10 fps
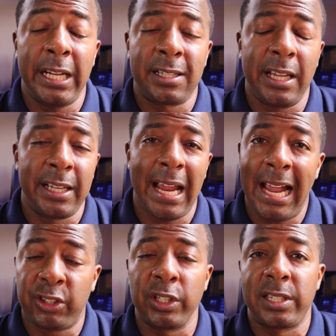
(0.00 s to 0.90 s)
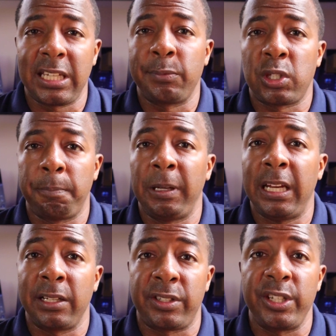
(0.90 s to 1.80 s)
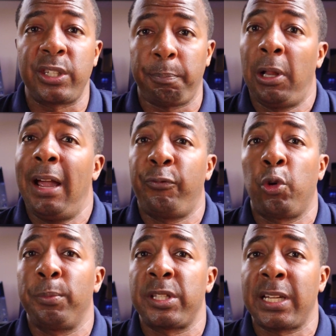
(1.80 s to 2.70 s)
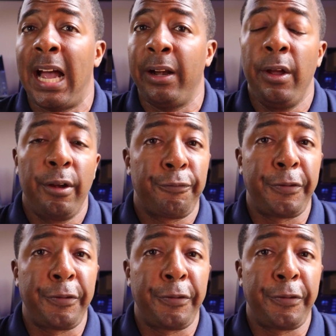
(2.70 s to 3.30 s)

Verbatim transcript: it, it actually seems to be a decent platform that's got